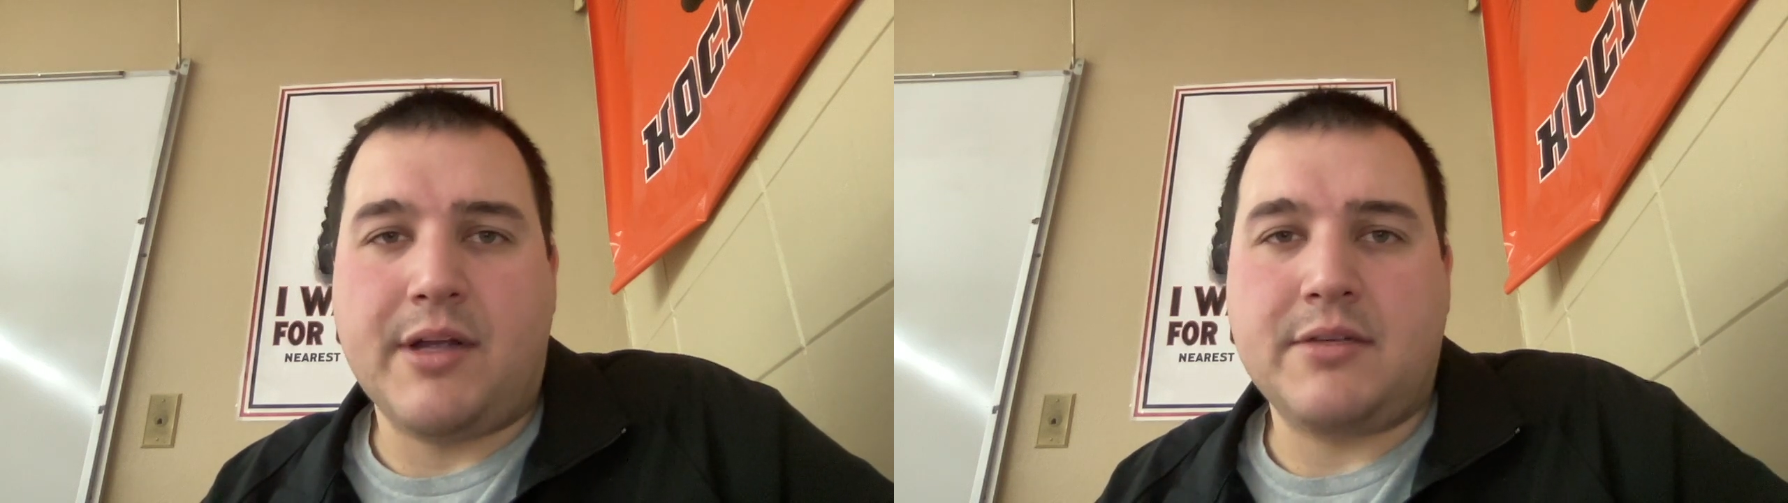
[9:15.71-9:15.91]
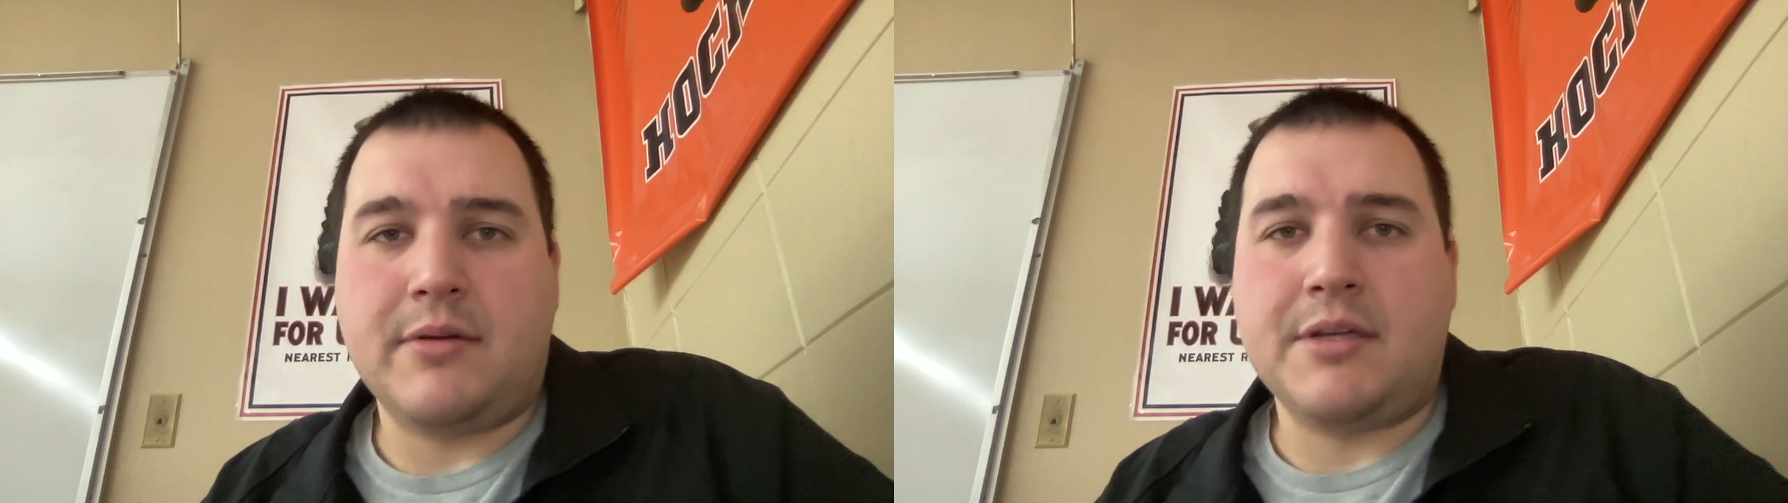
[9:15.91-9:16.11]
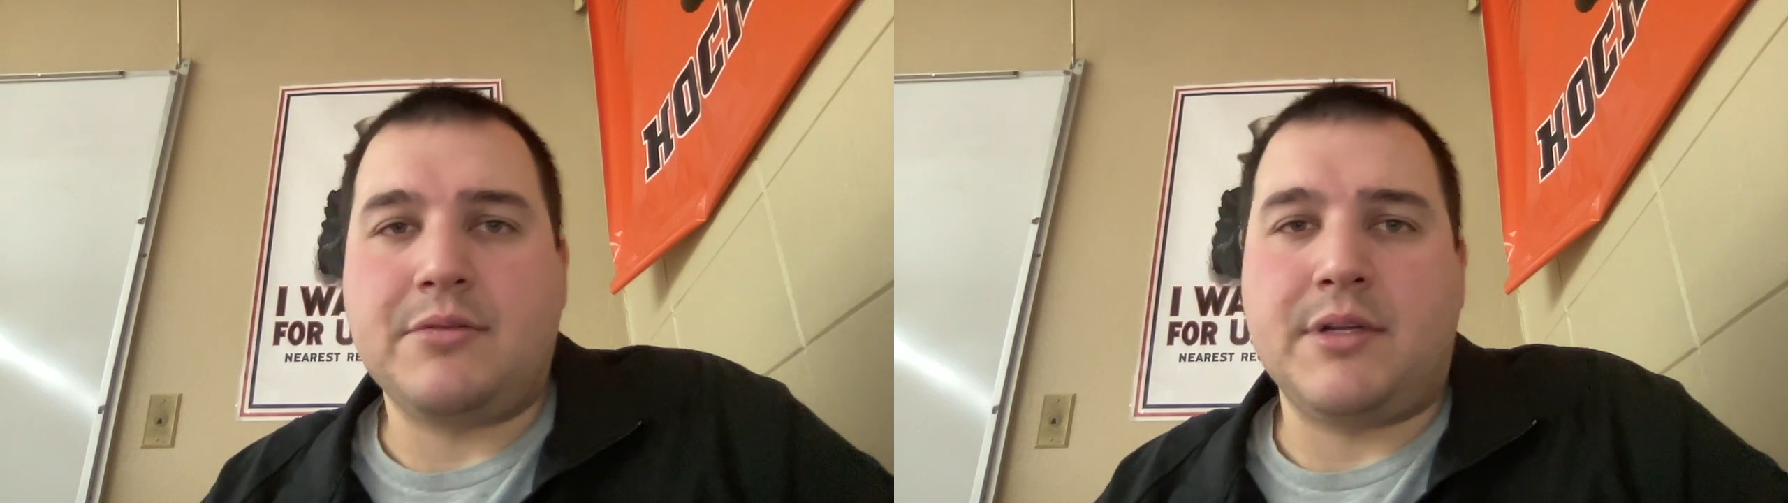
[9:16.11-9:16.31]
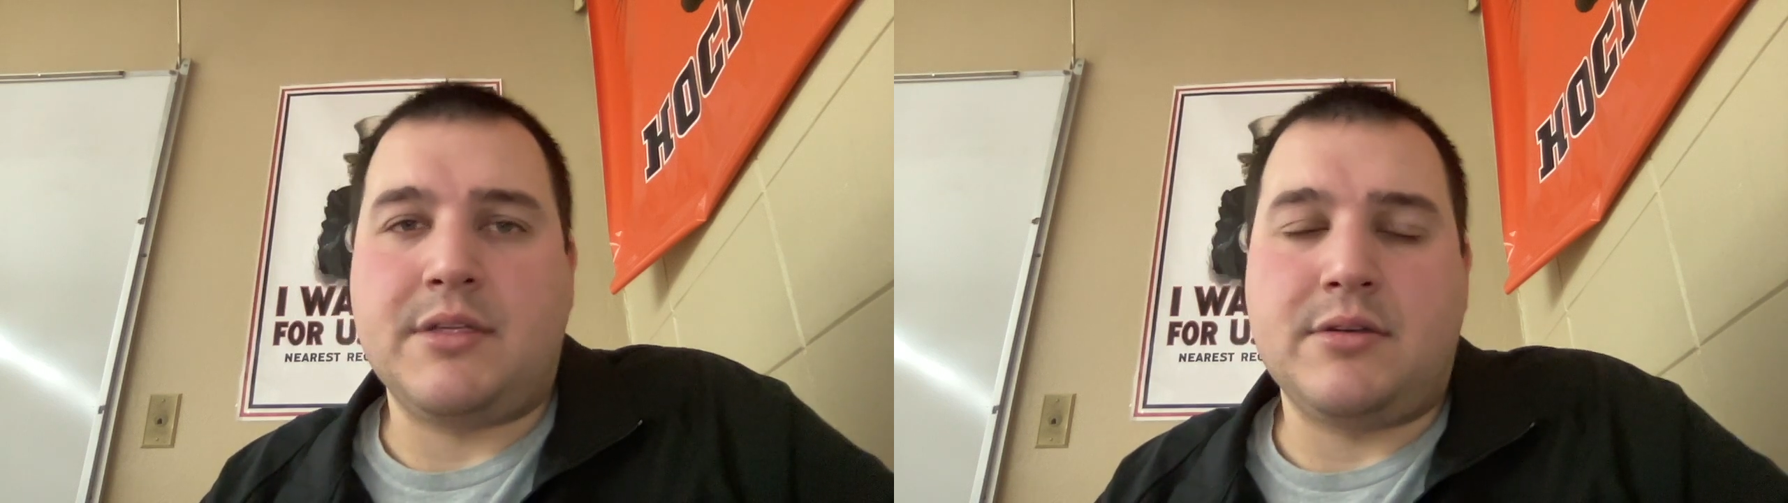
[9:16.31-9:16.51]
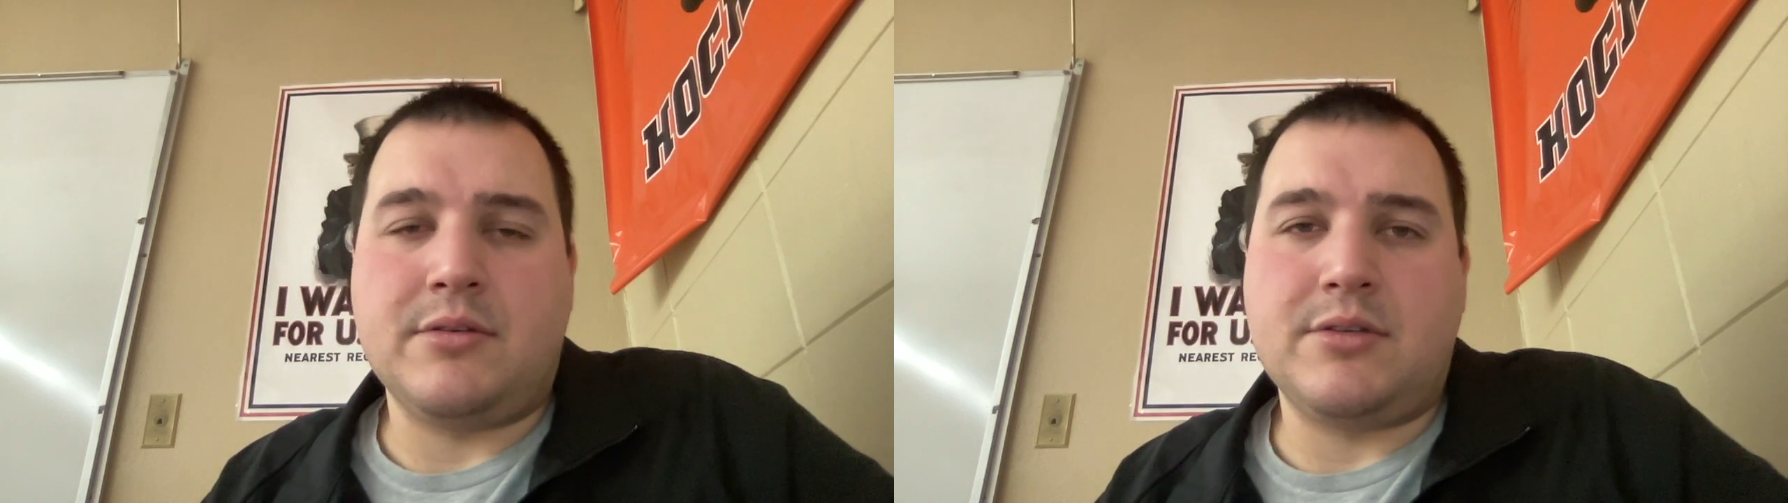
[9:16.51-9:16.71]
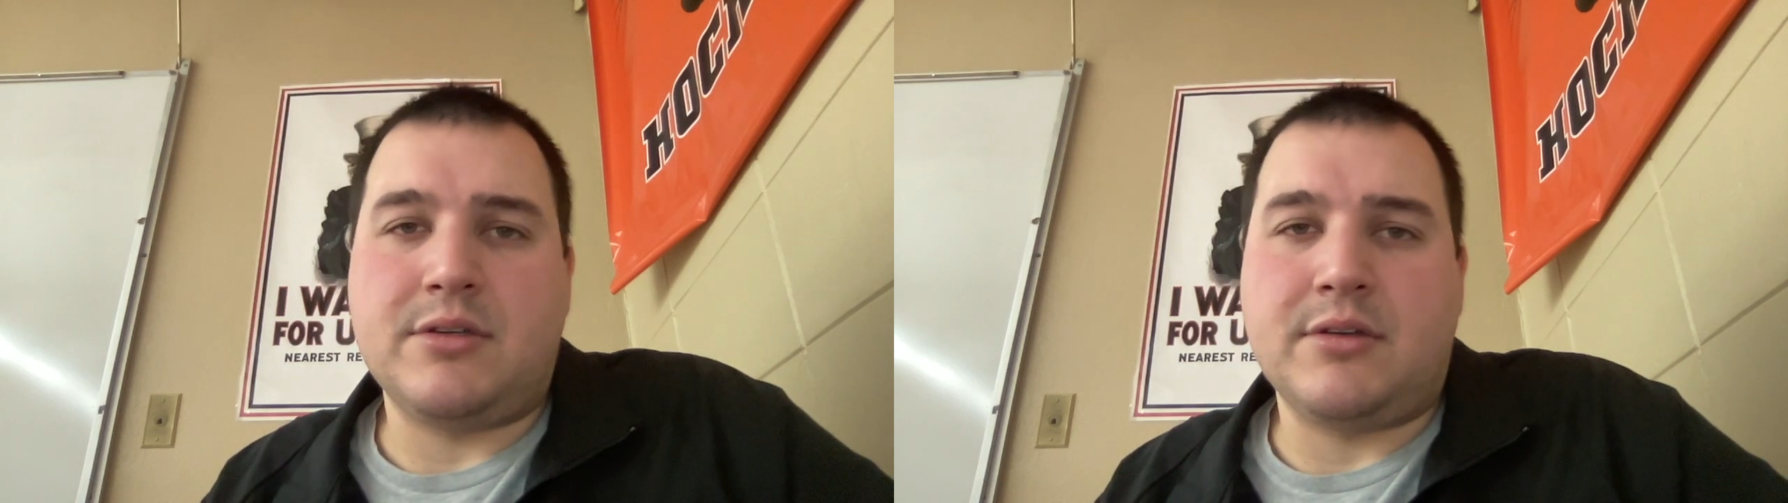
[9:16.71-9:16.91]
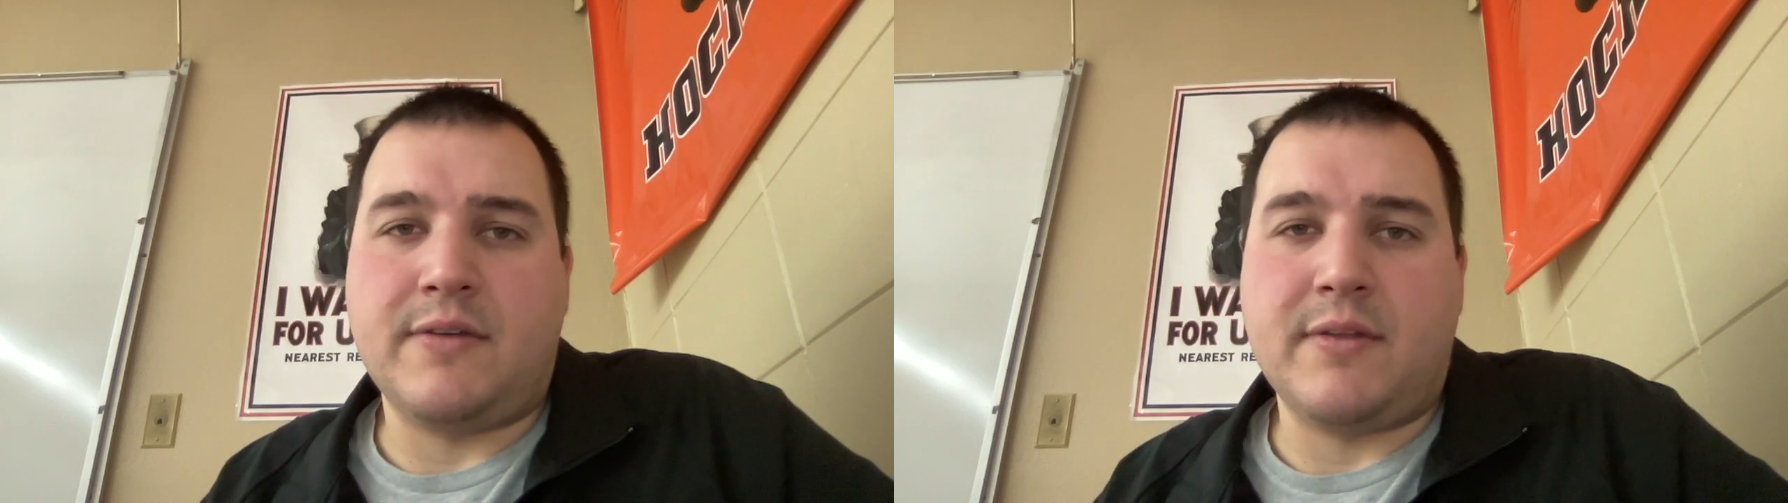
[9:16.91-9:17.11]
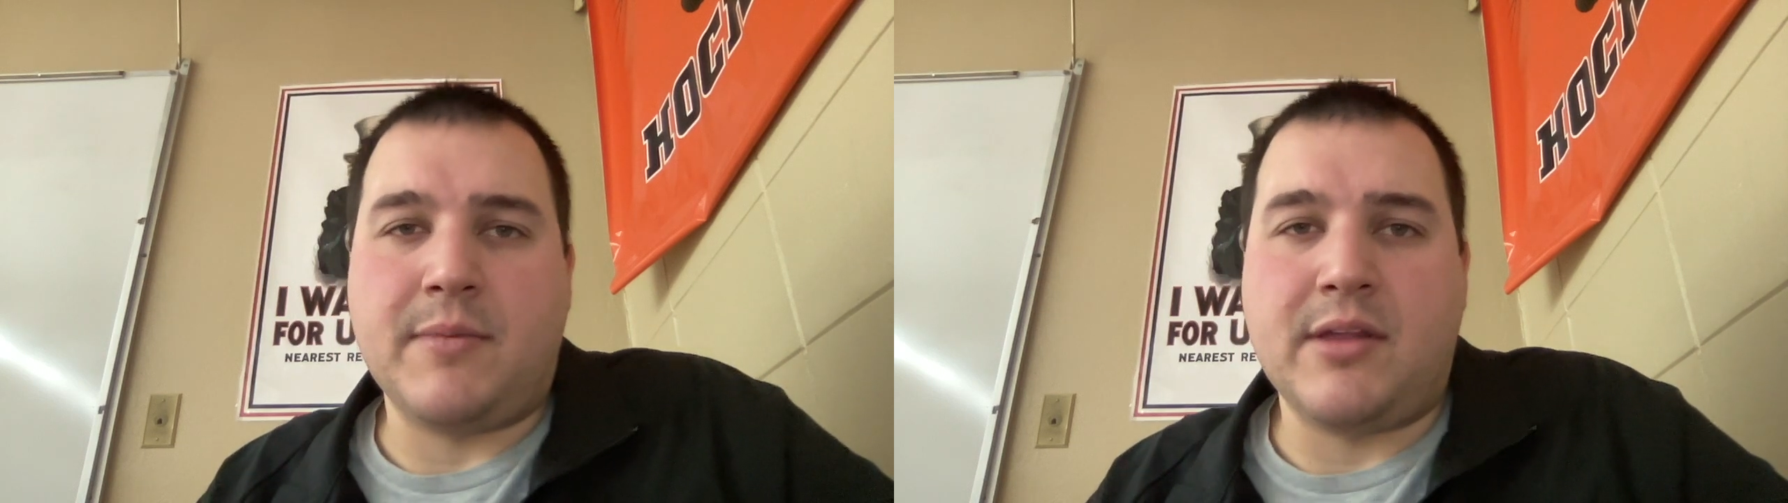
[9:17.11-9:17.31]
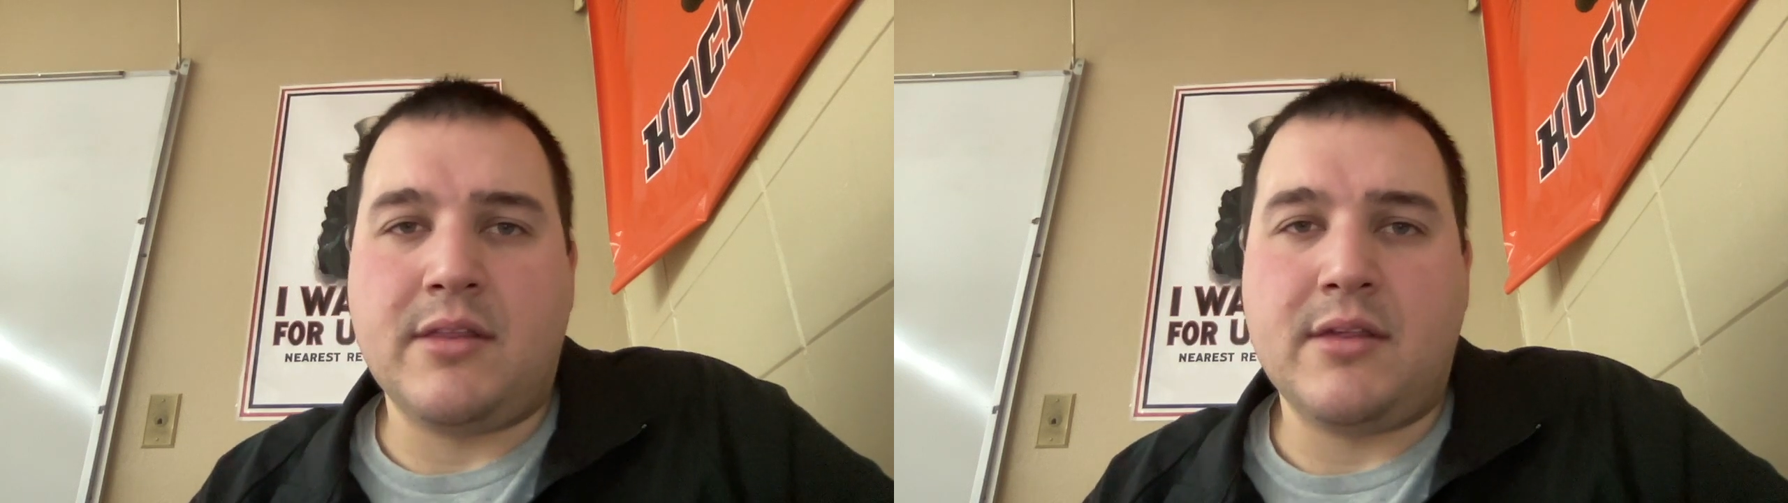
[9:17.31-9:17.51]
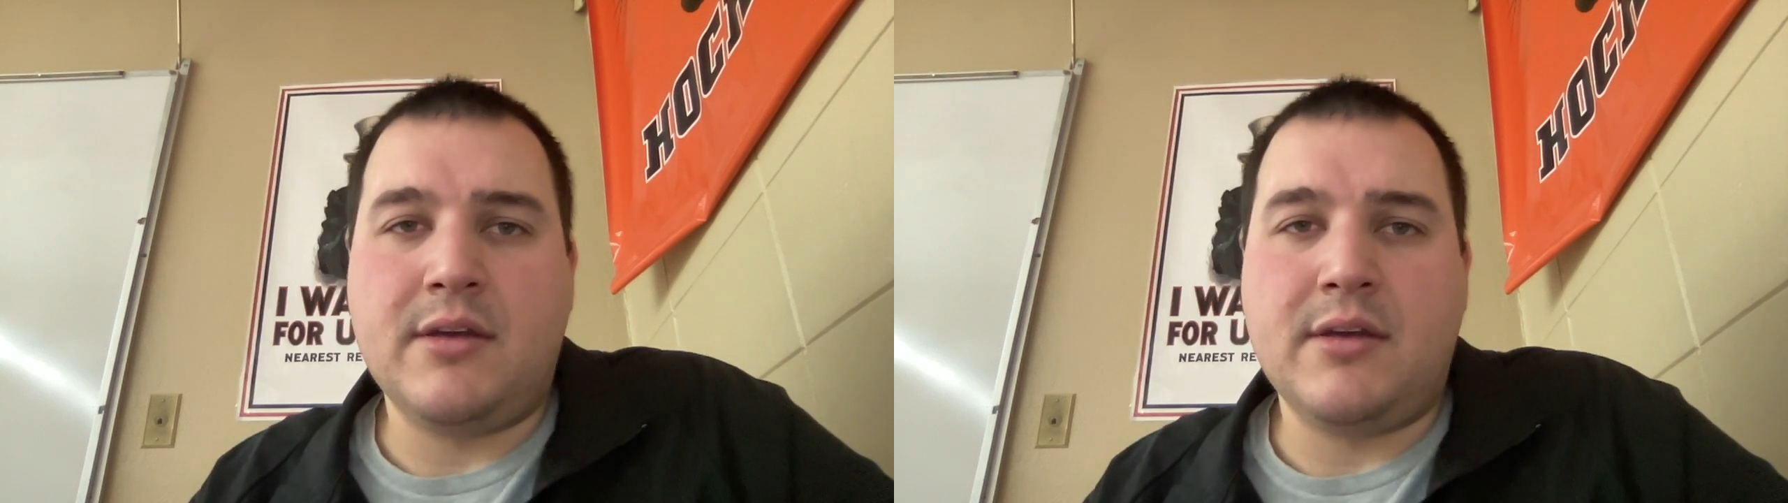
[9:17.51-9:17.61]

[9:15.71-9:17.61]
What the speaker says: 2022 Student of the Month,